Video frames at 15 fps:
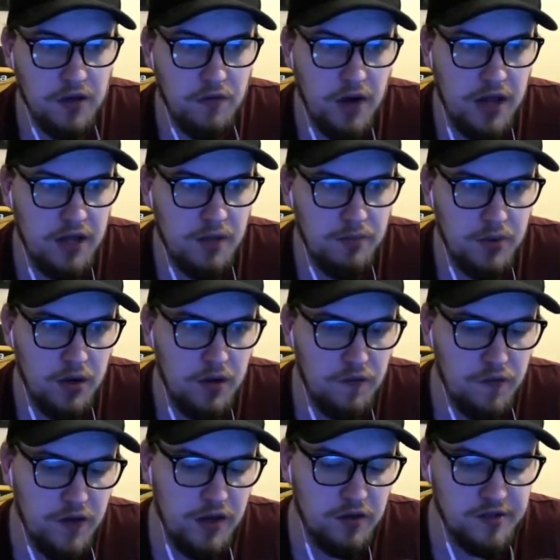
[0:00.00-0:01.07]
really, but it
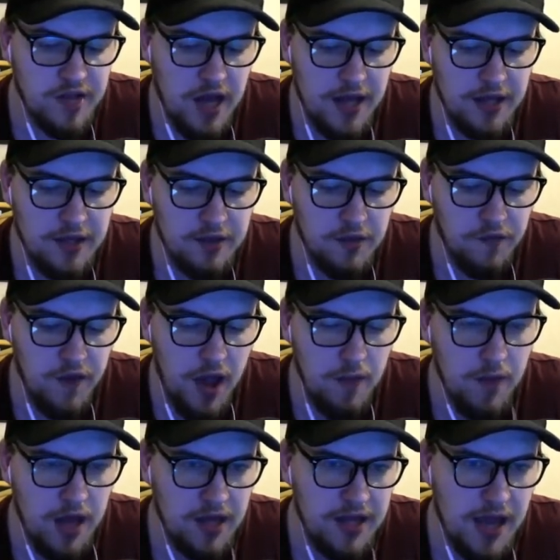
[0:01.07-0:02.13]
feels like the fight
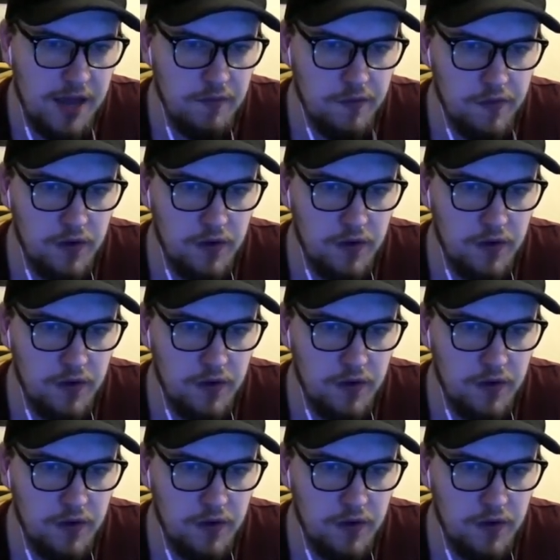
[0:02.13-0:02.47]
back came